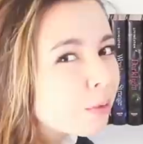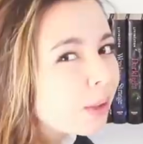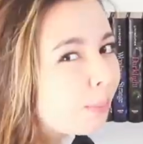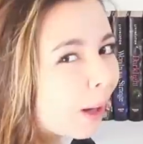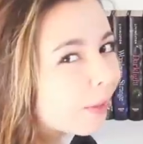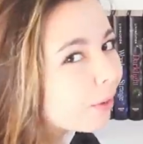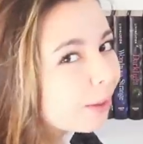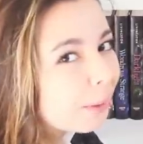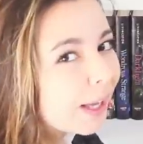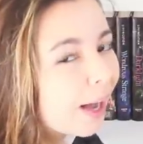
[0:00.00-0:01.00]
was really
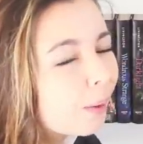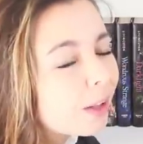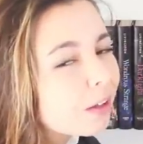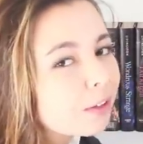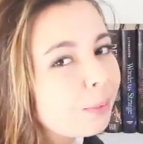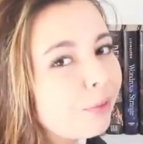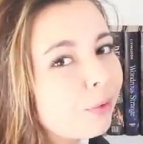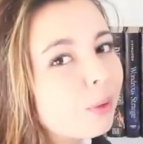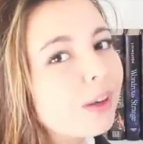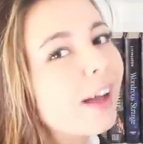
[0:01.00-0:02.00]
bothering me how it looked
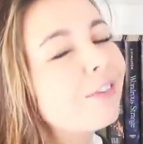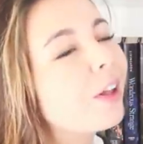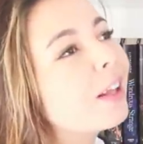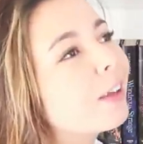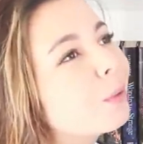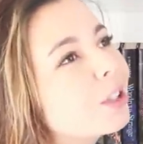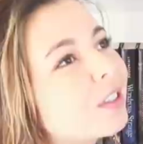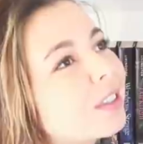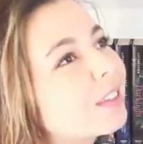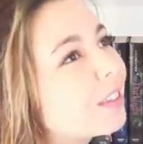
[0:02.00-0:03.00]
before. I felt like it was
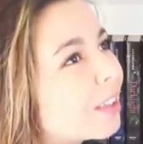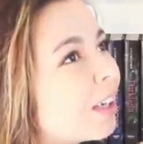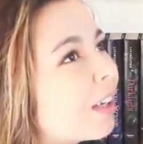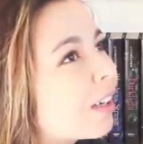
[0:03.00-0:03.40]
just